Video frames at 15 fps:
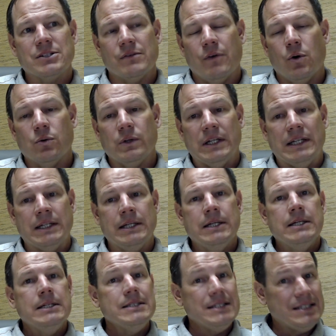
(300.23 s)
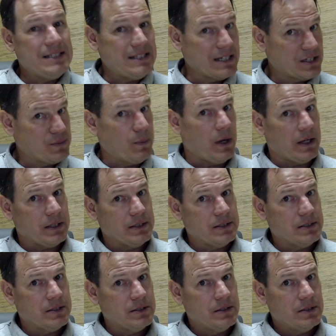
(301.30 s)
of only 6
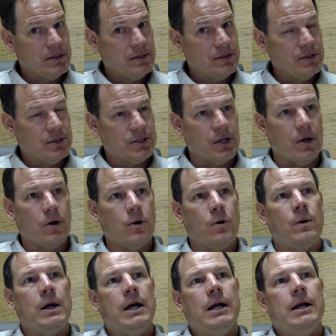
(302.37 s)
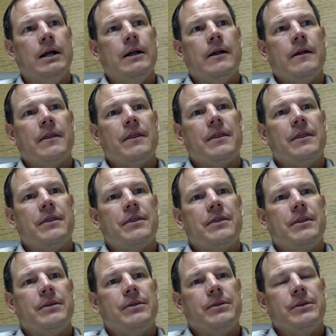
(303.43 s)
months. So,
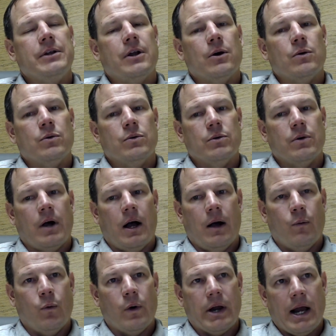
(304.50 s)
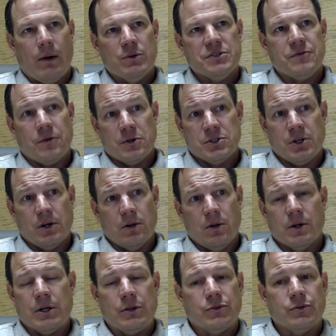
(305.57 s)
when I was first started
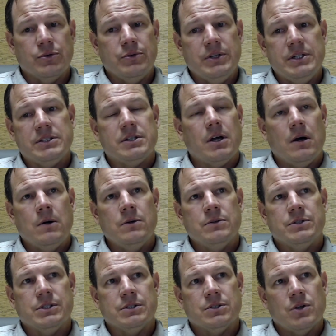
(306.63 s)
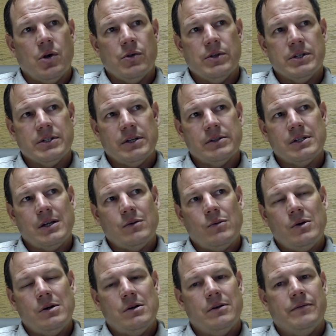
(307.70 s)
looking through these codes and saw this, I was like,
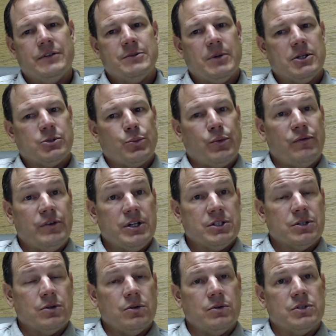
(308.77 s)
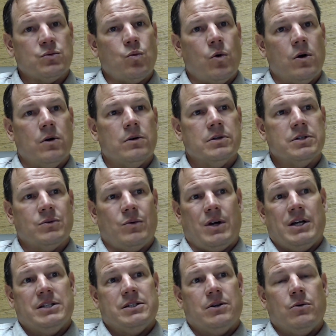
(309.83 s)
well, if special provisional is worse,
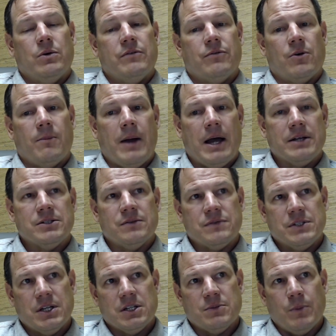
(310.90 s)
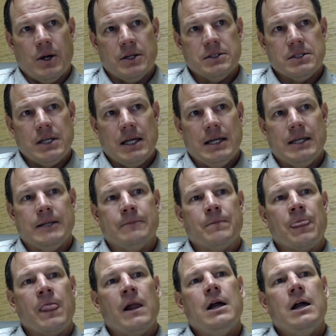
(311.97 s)
why is it only for a max of 6 months? And